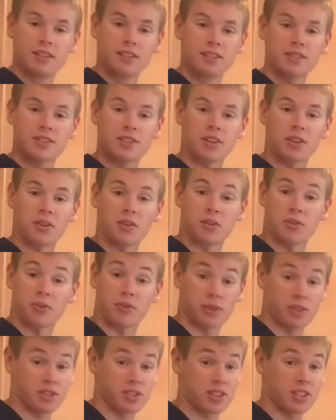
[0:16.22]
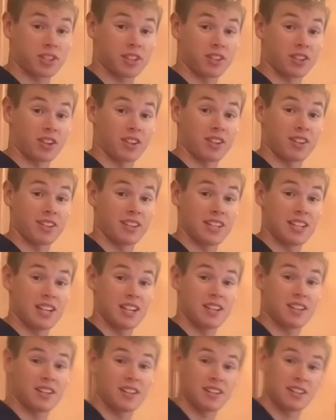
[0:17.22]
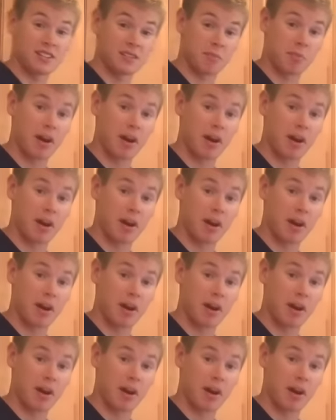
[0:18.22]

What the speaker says: So the first thing you're going to need is a